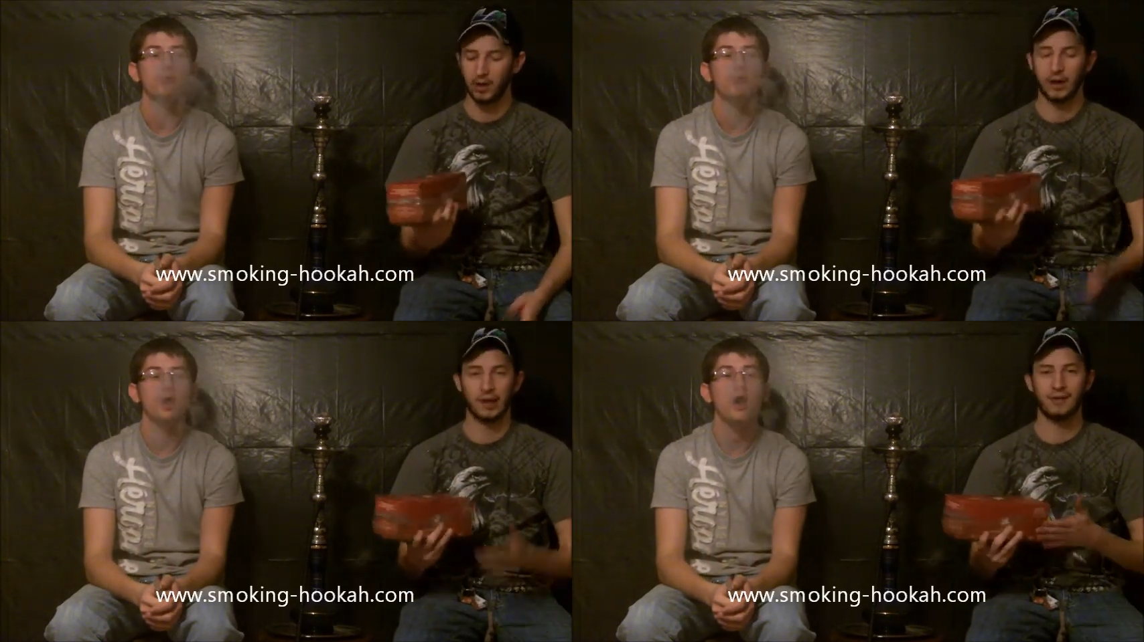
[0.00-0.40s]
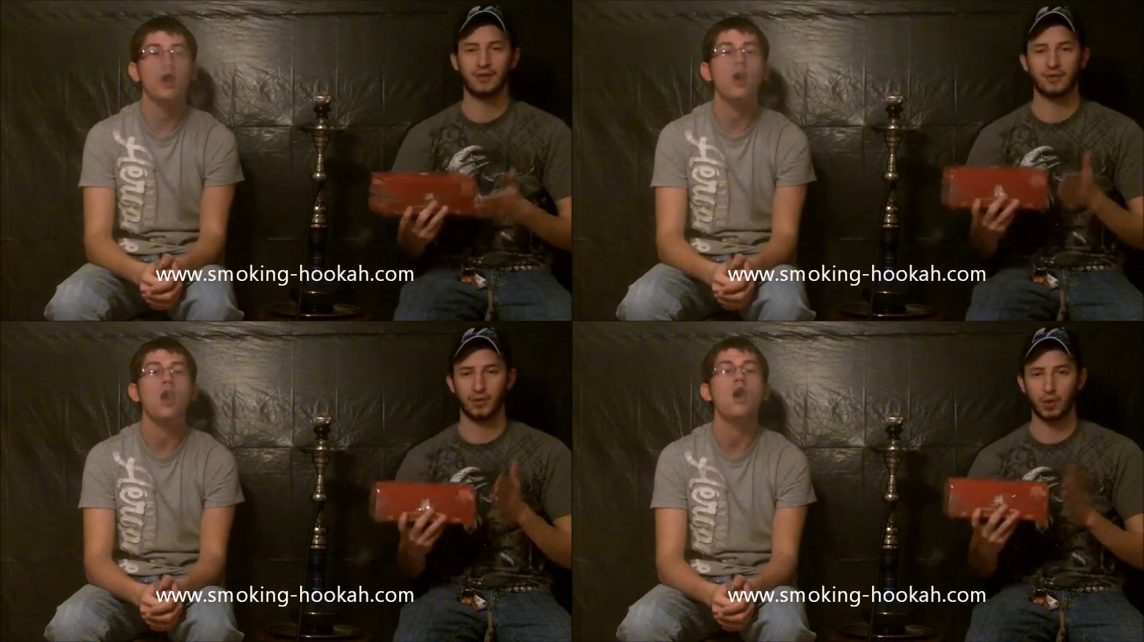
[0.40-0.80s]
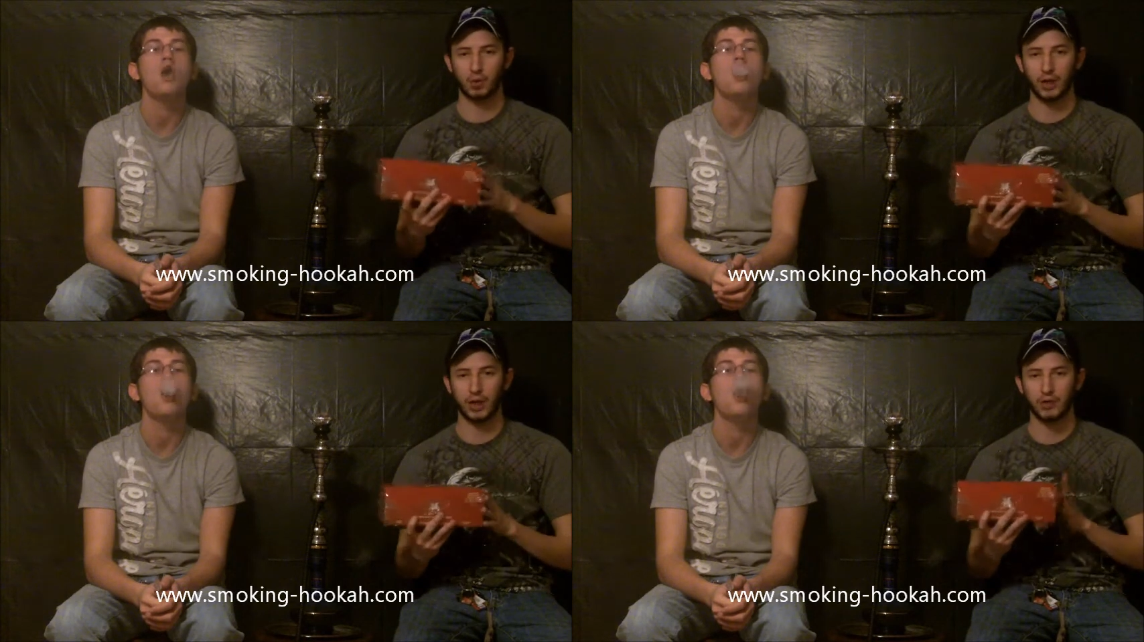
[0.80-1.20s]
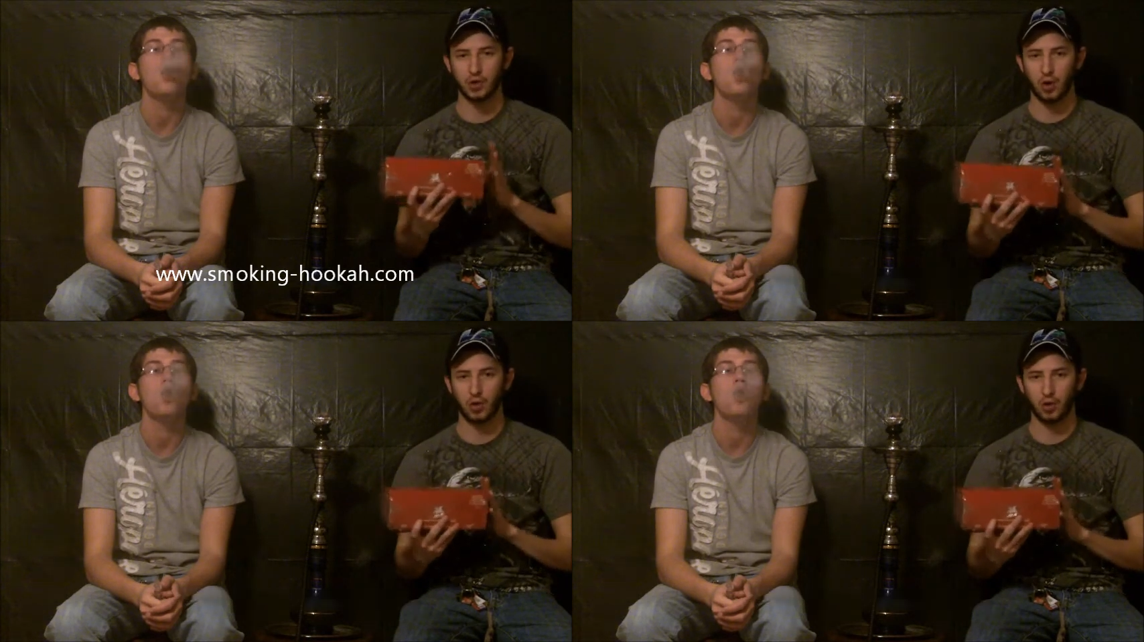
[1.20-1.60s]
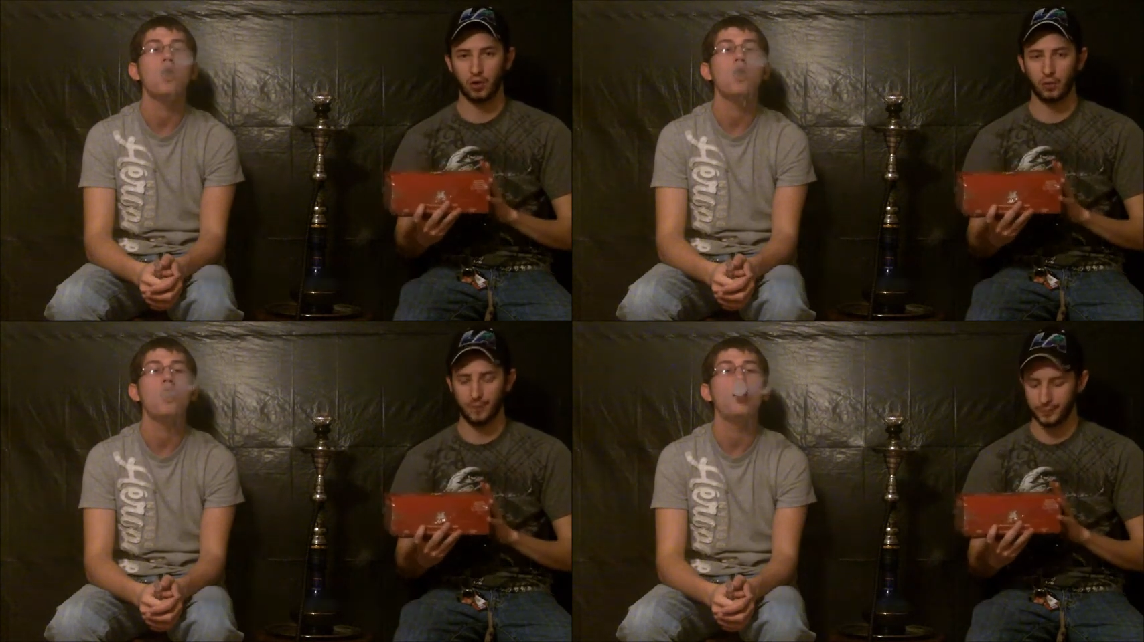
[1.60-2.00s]
Speaker 1: Again, this is a Greek
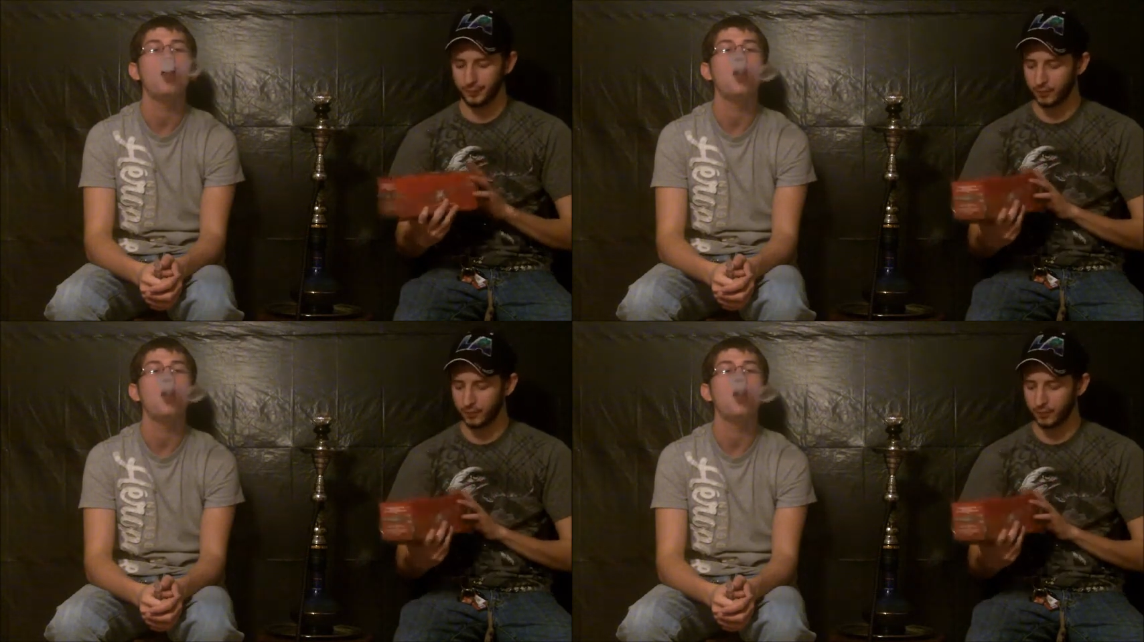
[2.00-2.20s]
charcoal.